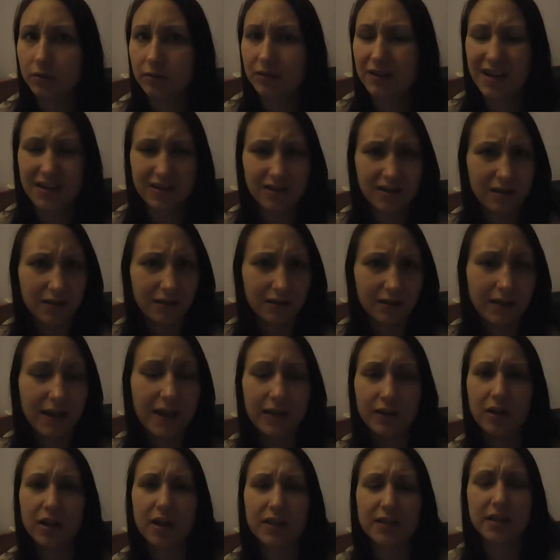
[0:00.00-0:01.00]
Last night. Yeah,
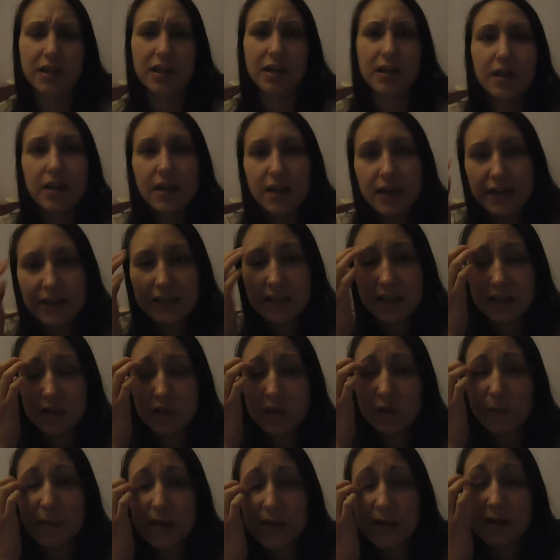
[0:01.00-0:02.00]
last night. He done
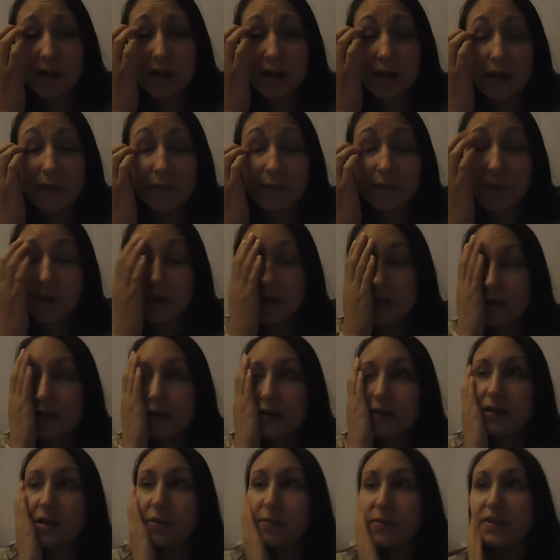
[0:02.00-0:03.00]
till midnight.
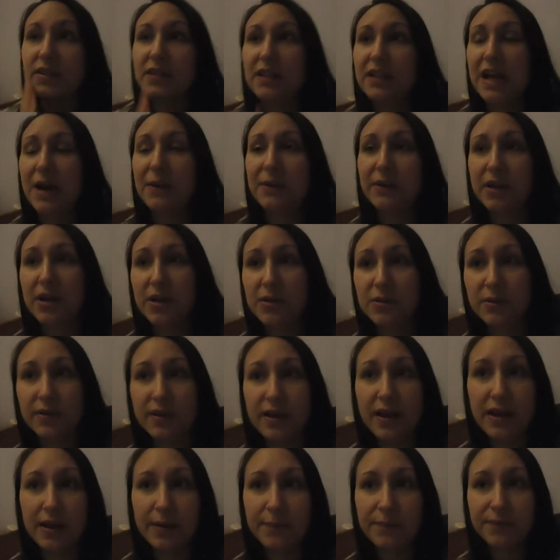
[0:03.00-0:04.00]
So we'll see how he goes with
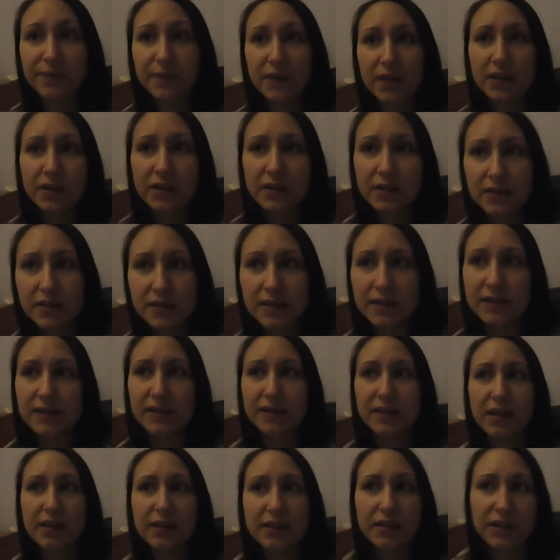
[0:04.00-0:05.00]
that. It's
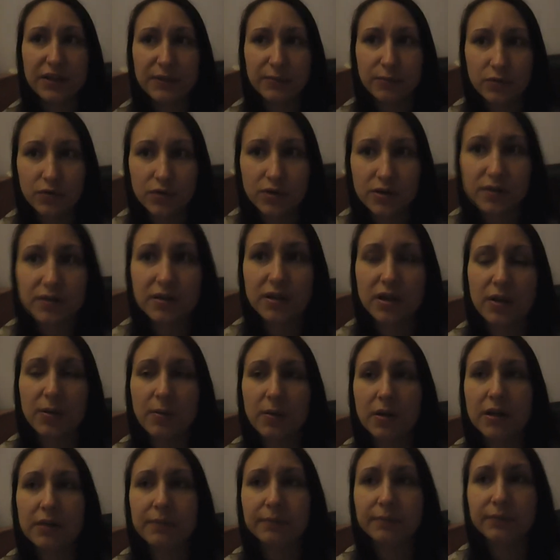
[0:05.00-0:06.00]
Sunday tomorrow, so
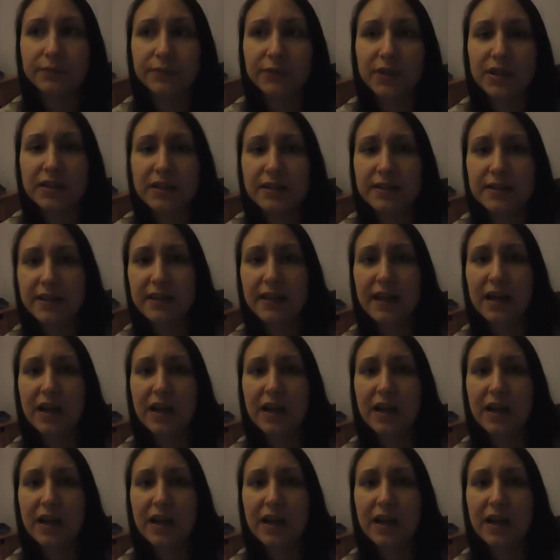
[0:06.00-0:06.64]
I'm going to see